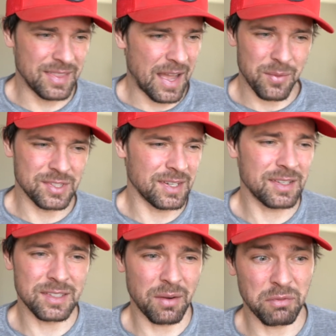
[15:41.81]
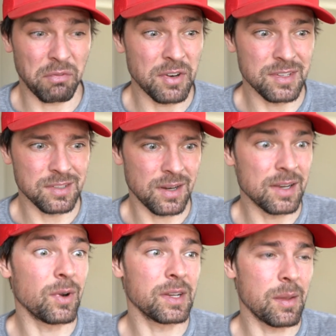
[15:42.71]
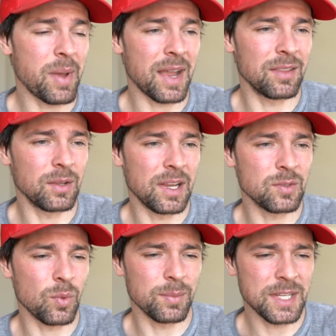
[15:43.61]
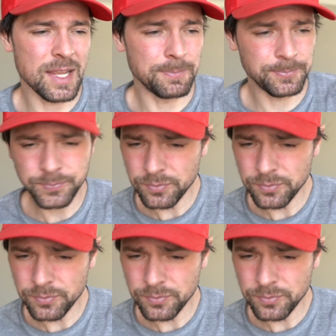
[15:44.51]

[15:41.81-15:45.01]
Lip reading: and that was it, because I was freezing. I didn't want to get back in the nice warm tent.